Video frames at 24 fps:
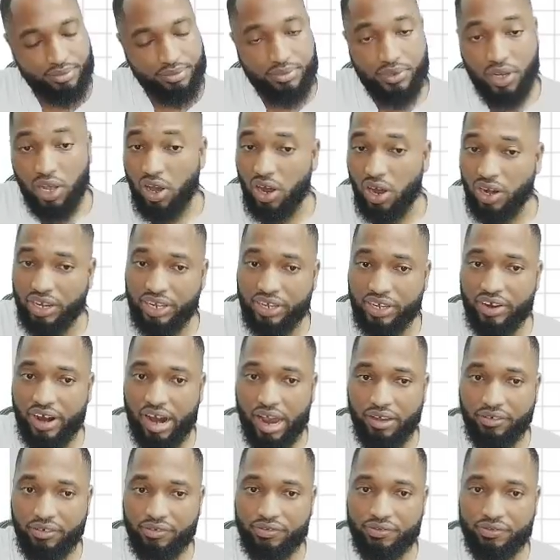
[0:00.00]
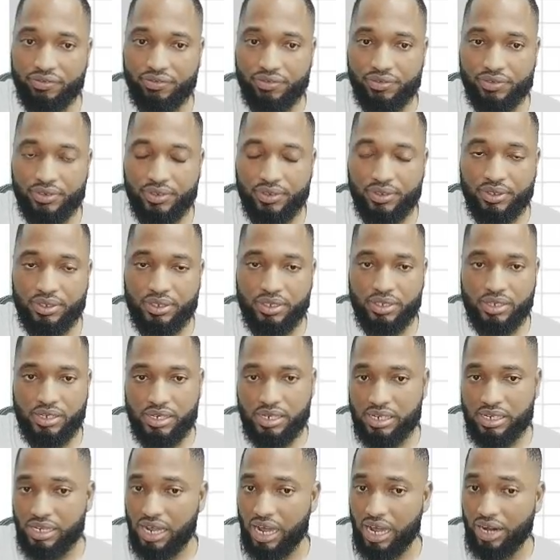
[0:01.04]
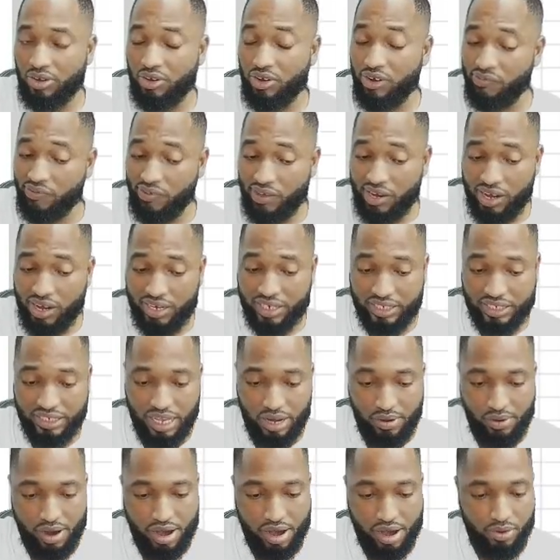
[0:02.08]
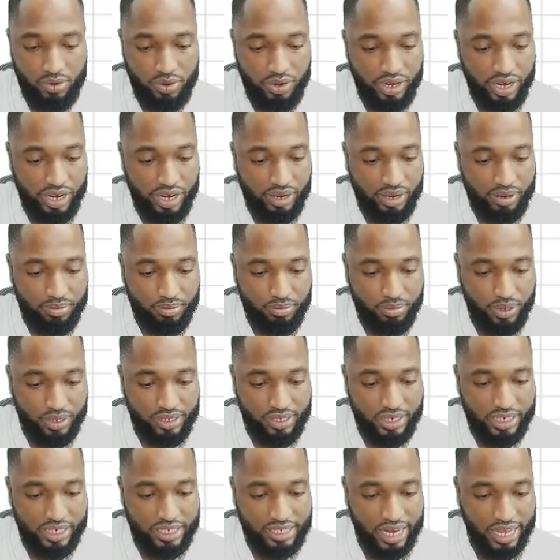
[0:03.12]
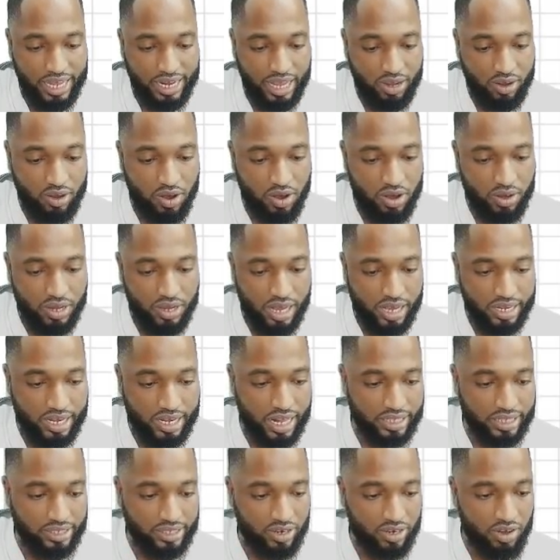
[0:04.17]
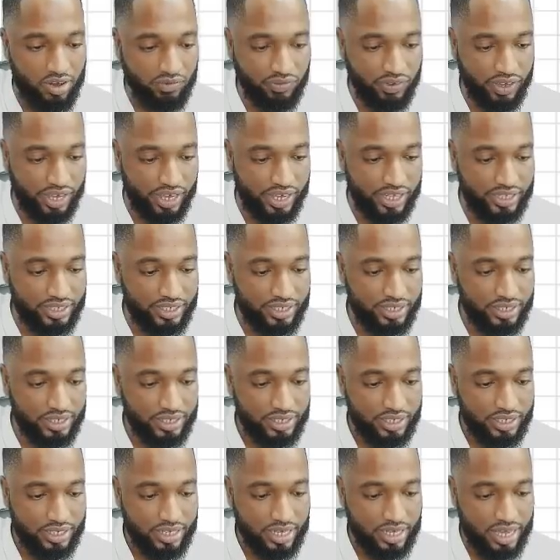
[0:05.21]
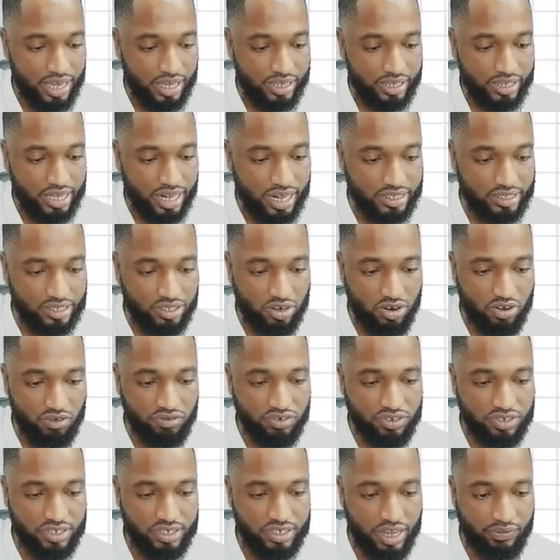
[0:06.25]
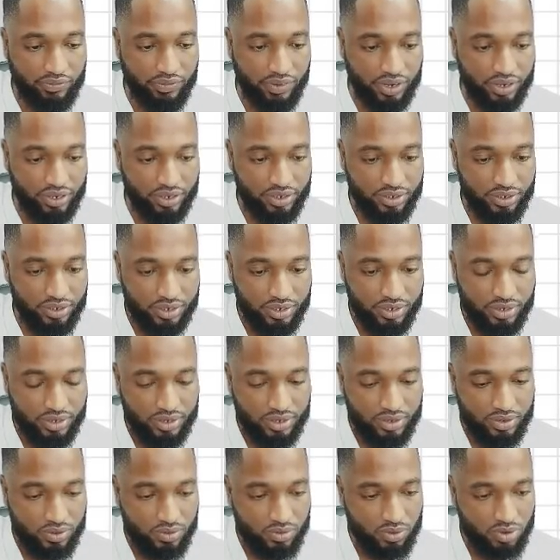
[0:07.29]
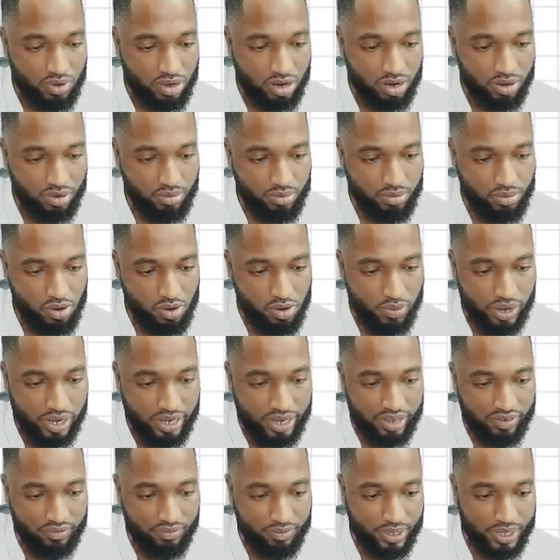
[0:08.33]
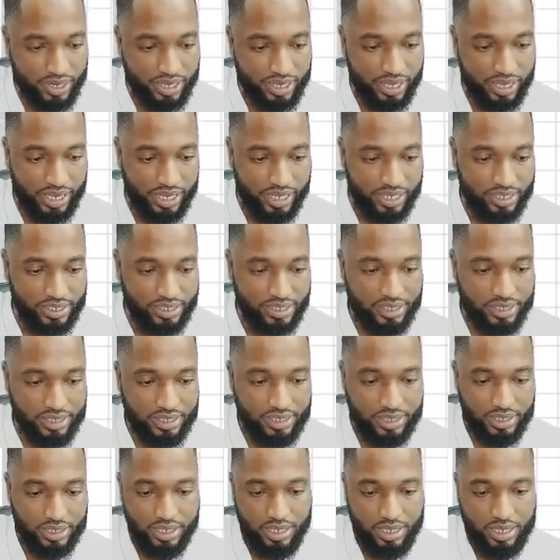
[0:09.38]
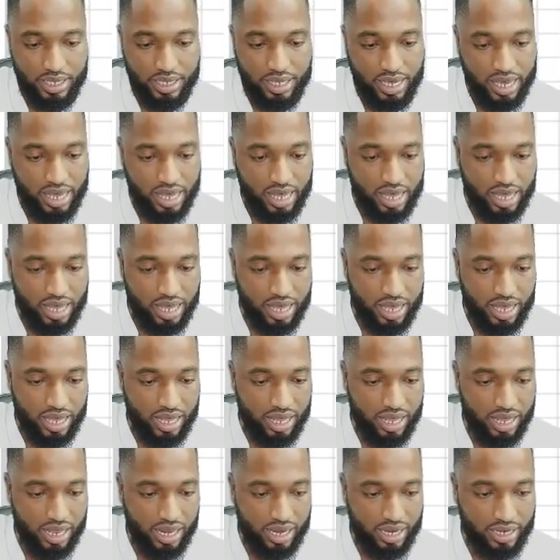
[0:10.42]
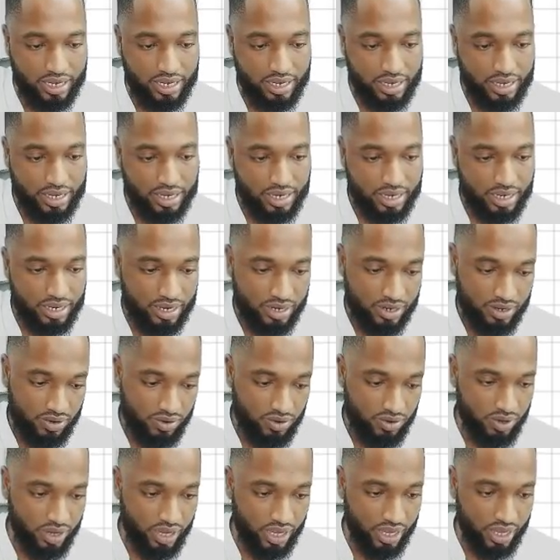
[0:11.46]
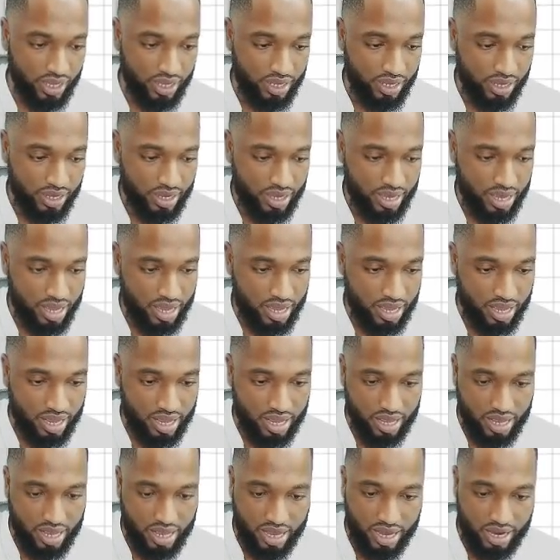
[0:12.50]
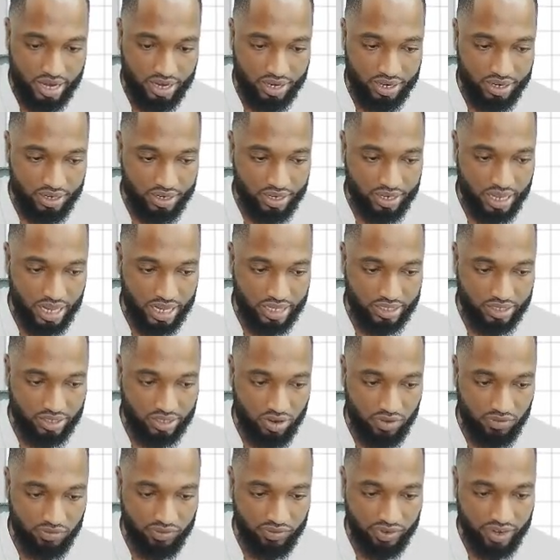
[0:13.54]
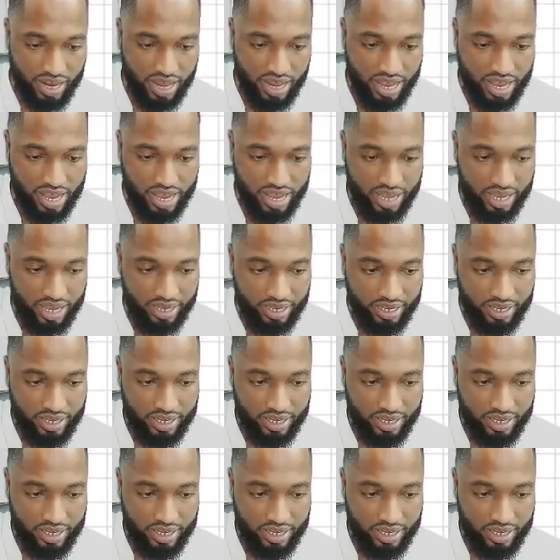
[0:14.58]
the graph I don't know if you'll understand what I'm doing here, but it's like a cancel of 8, a cancel of 7, one more will give me the 8, and okay, I cancel off 9